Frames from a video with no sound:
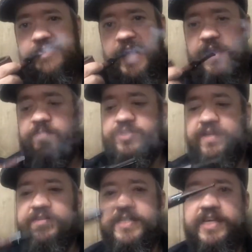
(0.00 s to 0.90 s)
number
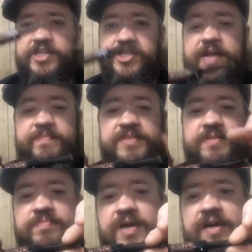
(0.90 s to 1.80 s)
17 shape. It's
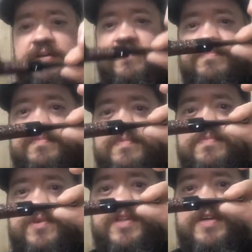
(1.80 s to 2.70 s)
a pot
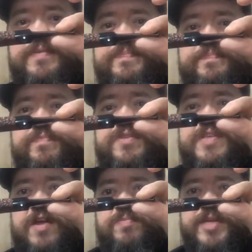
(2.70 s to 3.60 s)
with a
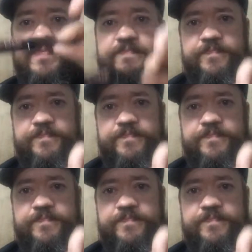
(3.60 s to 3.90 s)
saddle bit,